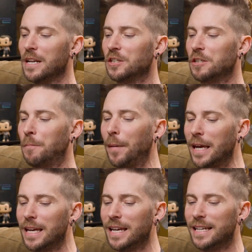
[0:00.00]

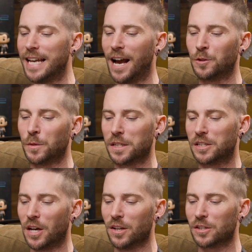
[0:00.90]
Speed down twisting
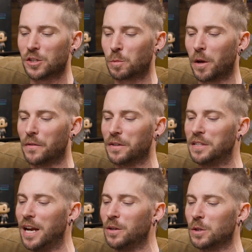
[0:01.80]
tunnels and swing over
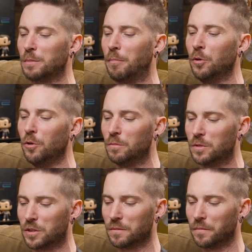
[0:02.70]
dangerous
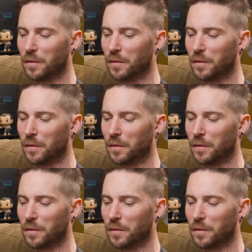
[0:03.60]
boobs.